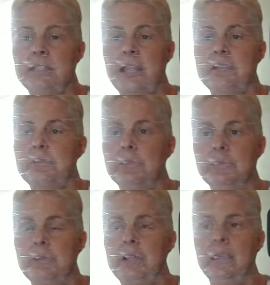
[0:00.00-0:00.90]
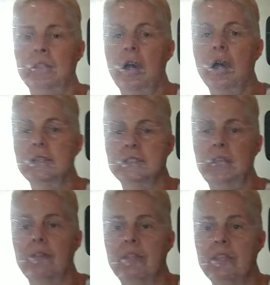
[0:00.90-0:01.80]
Today's supposed to be like the hottest
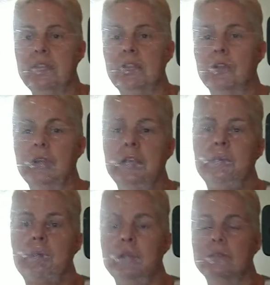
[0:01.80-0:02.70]
day of the year anyway.